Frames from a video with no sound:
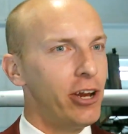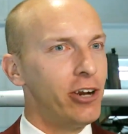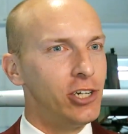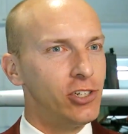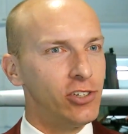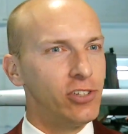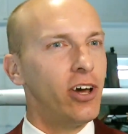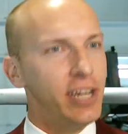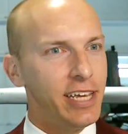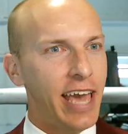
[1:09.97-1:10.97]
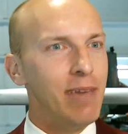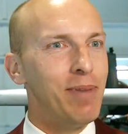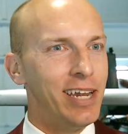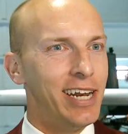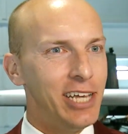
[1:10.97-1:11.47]
here to just study
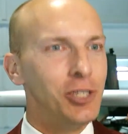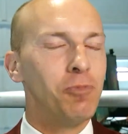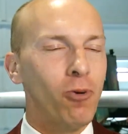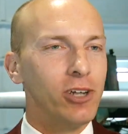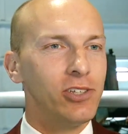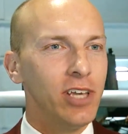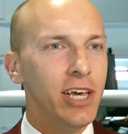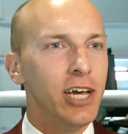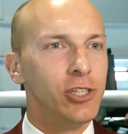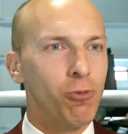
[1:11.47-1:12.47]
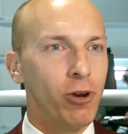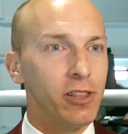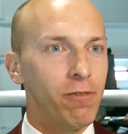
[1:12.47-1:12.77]
gaming and esports to work in the